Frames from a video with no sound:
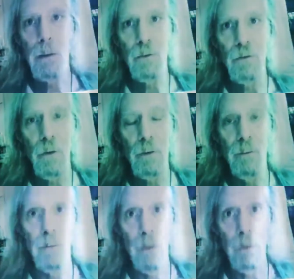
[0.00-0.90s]
a short,
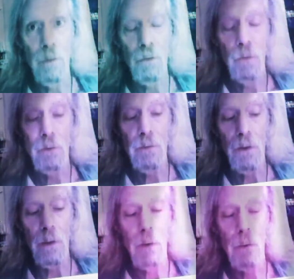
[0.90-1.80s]
very short
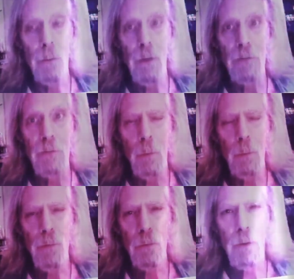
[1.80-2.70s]
video because I
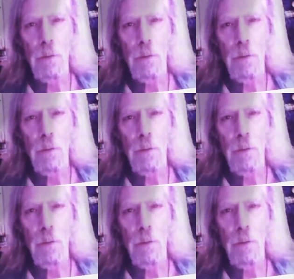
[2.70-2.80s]
won't be doing.